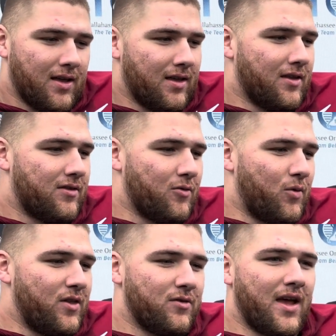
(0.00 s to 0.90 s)
that's the
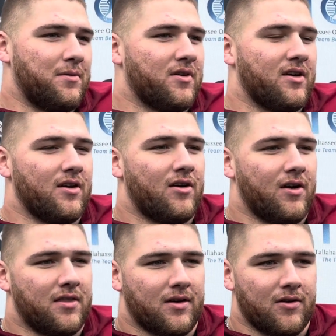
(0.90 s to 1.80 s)
way those games are going to go.
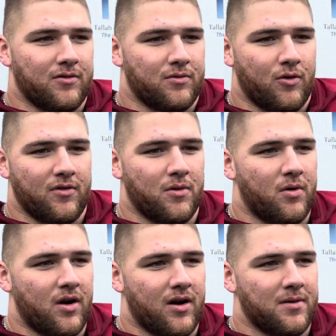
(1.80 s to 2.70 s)
I think Coach Norvell
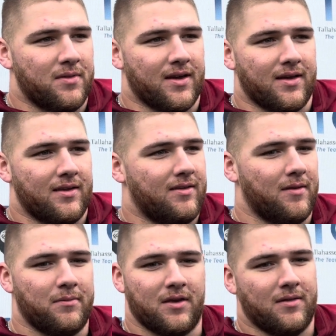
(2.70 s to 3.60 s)
brought it up, like
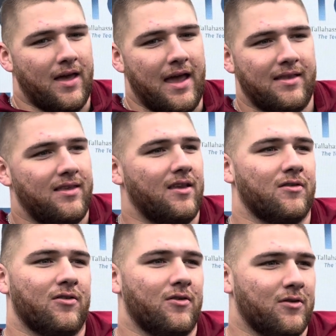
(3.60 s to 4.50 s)
something 18 or
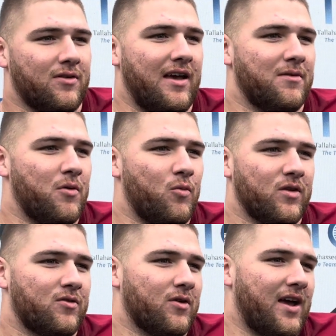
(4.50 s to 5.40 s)
so of those games have been
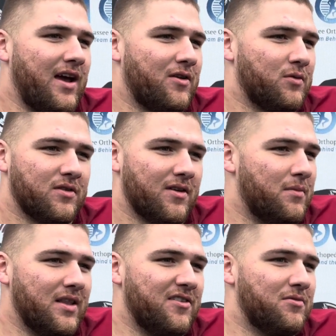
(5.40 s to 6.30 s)
one-score games, which is
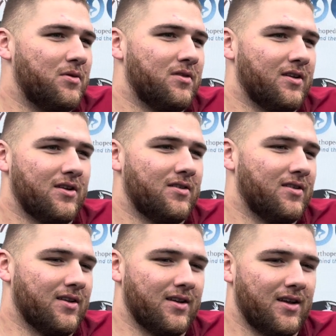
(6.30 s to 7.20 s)
unbelievable, and
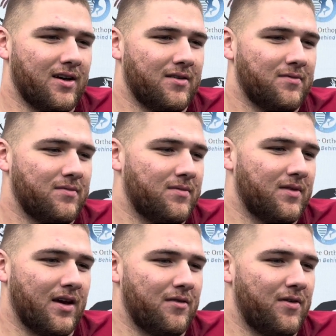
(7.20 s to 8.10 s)

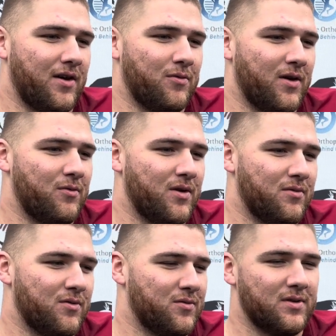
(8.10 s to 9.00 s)
got to find a way to
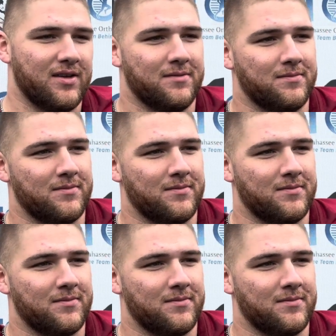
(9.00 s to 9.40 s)
win, which we did.